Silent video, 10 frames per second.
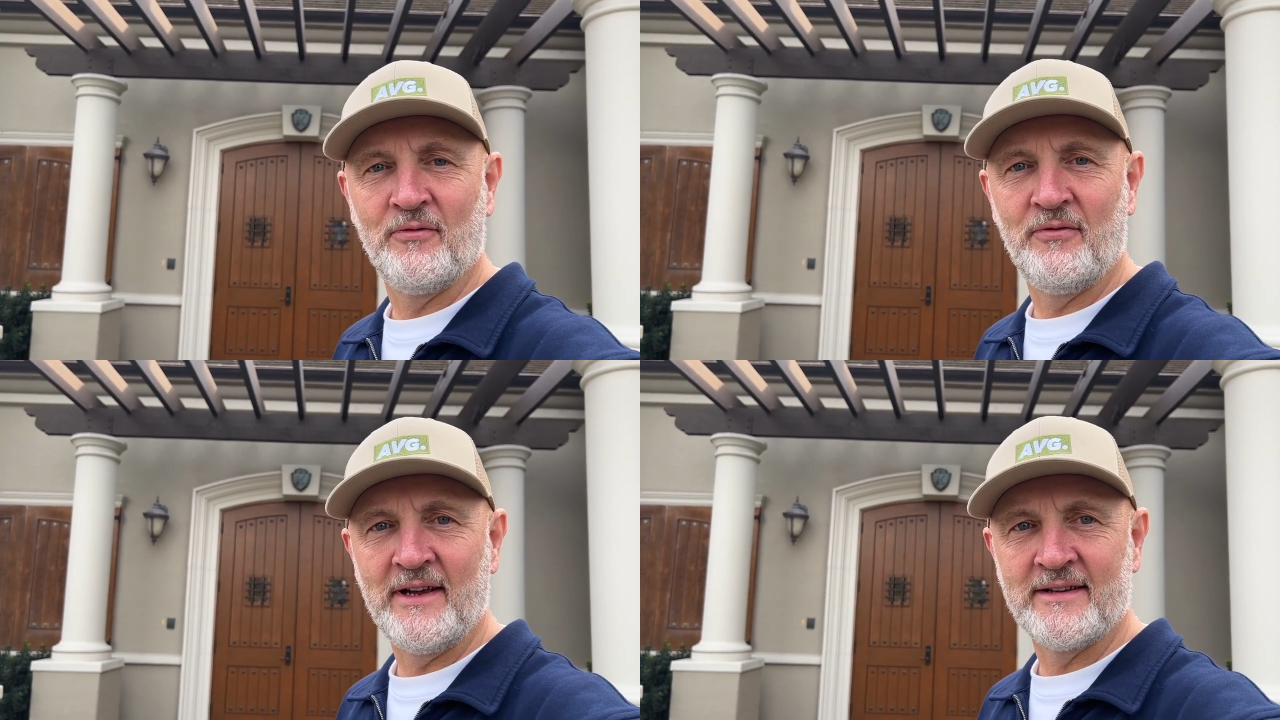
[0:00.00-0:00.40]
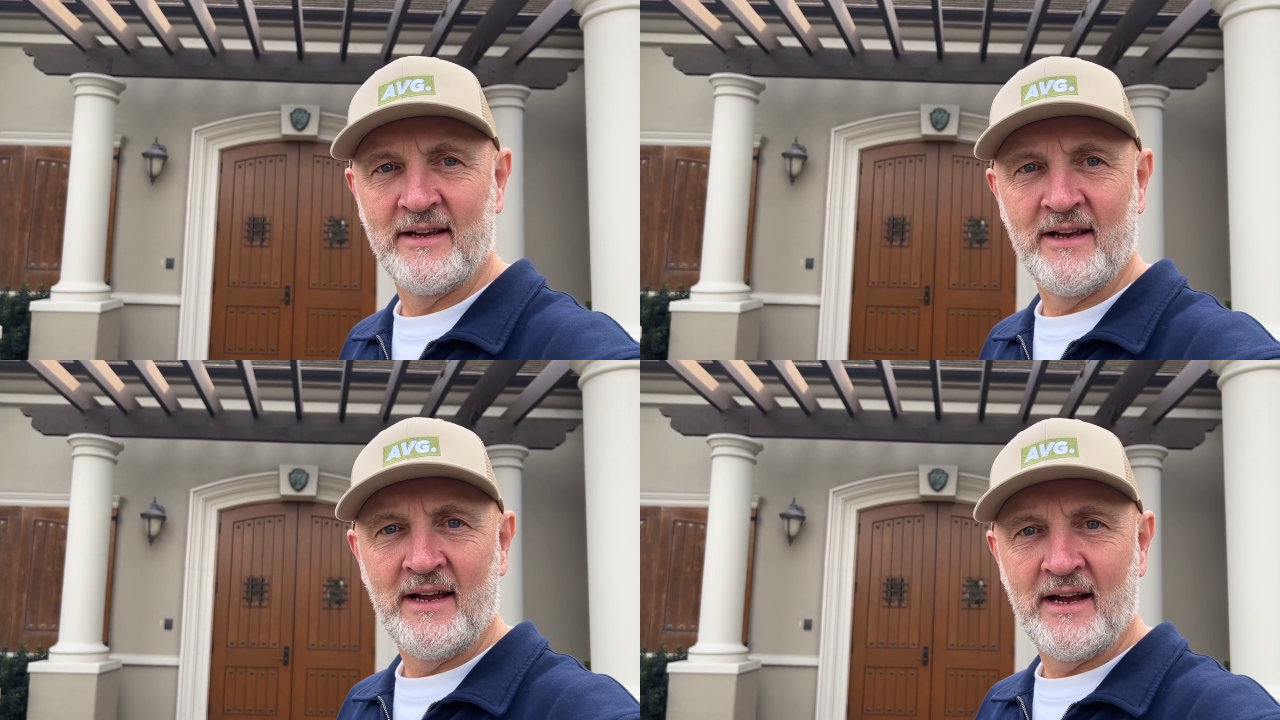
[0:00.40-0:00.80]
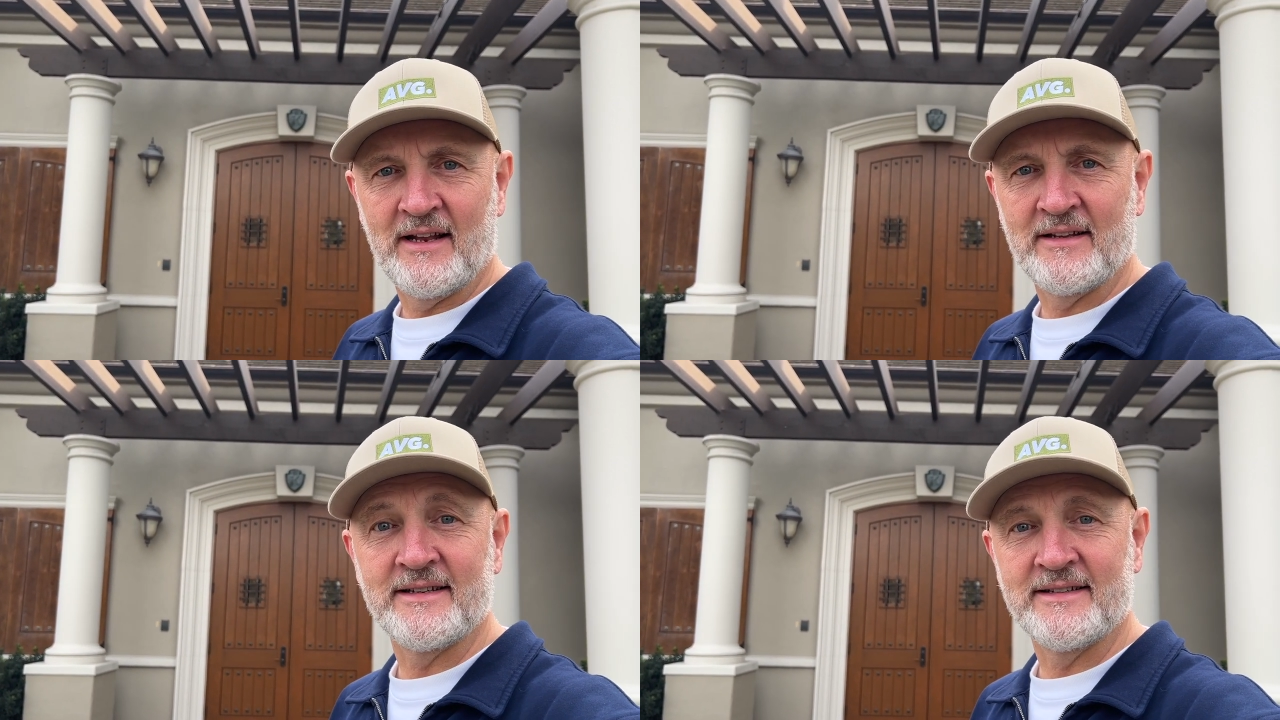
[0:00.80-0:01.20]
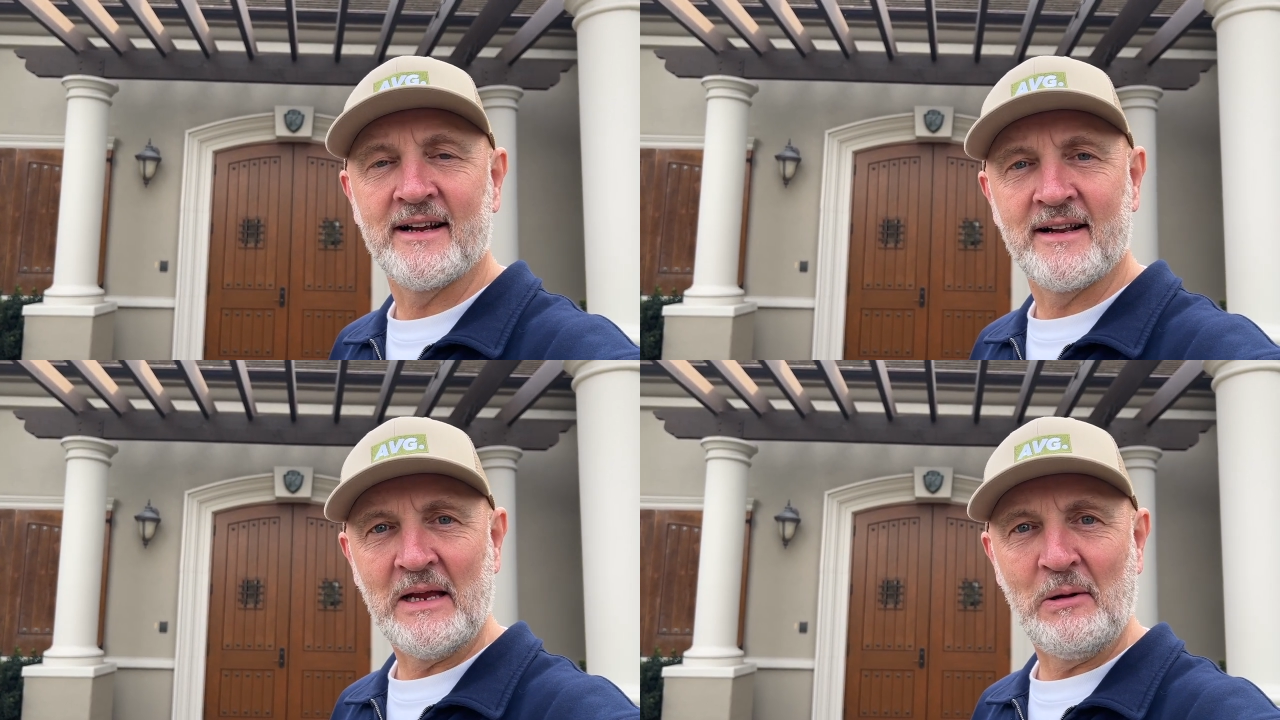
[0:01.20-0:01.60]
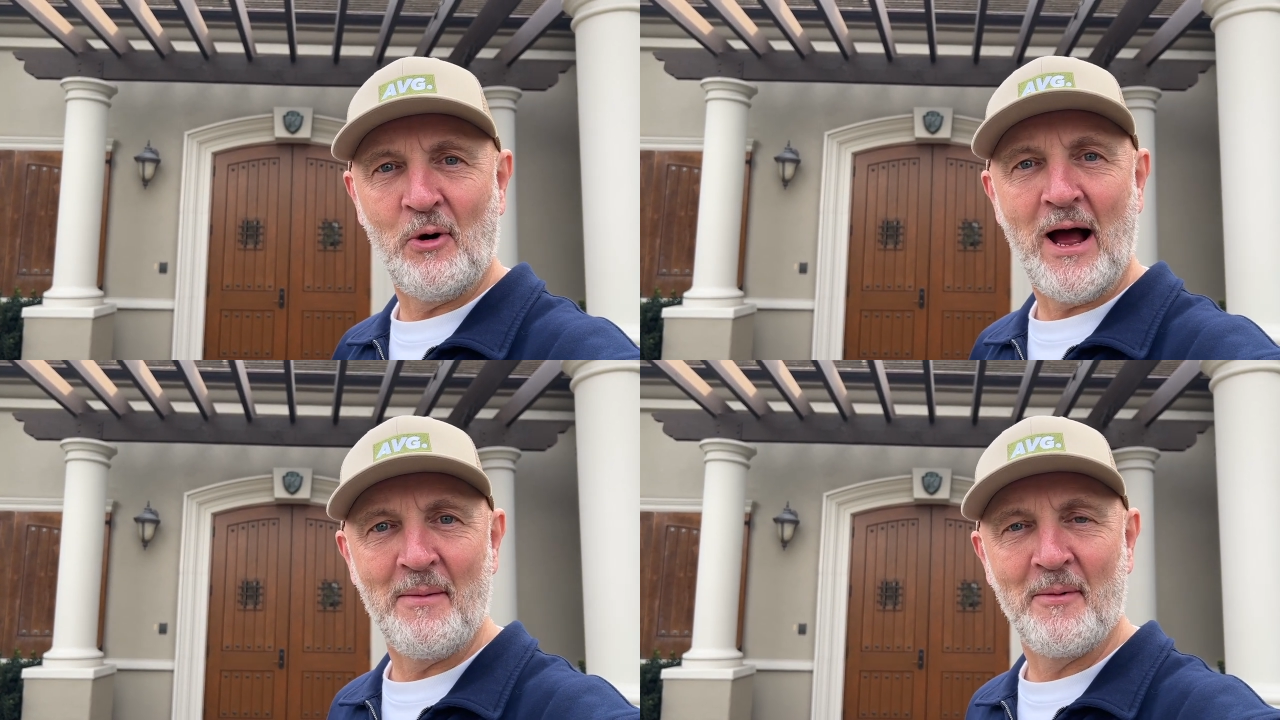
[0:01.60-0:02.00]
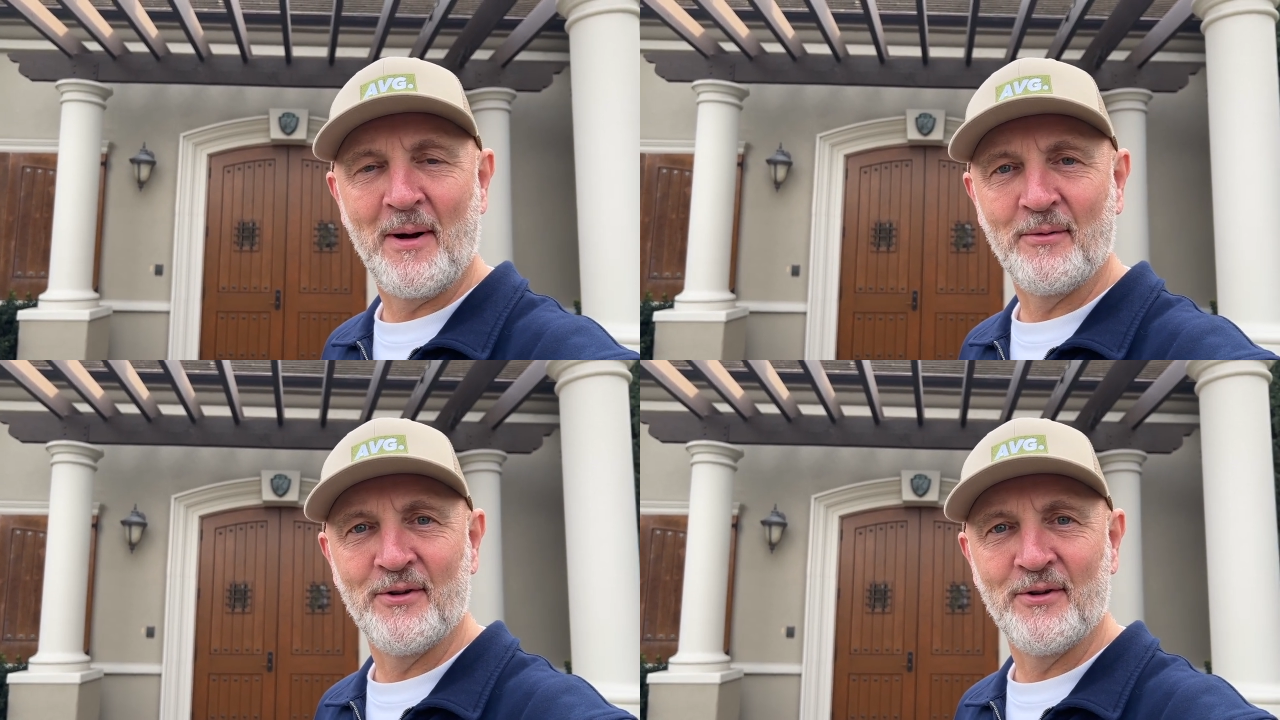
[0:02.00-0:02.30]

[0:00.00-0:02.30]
fit, and that's exactly what I'm about to